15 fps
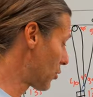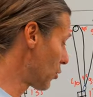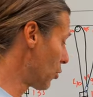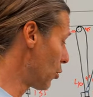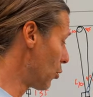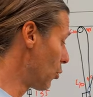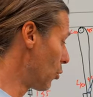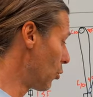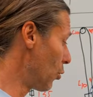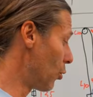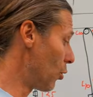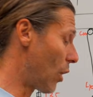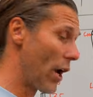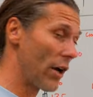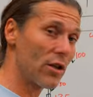
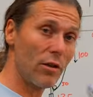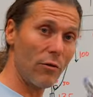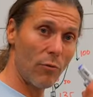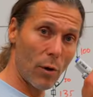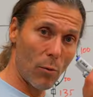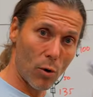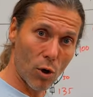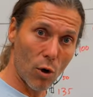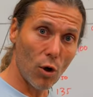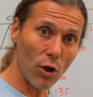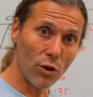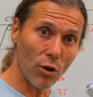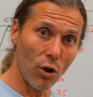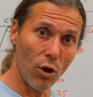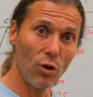to actually
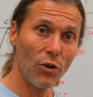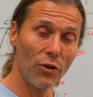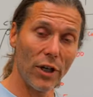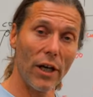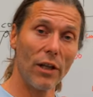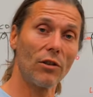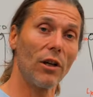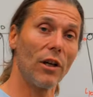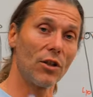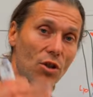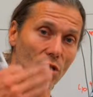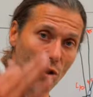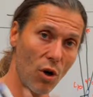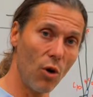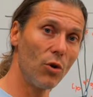re-record all the data and
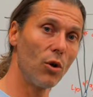show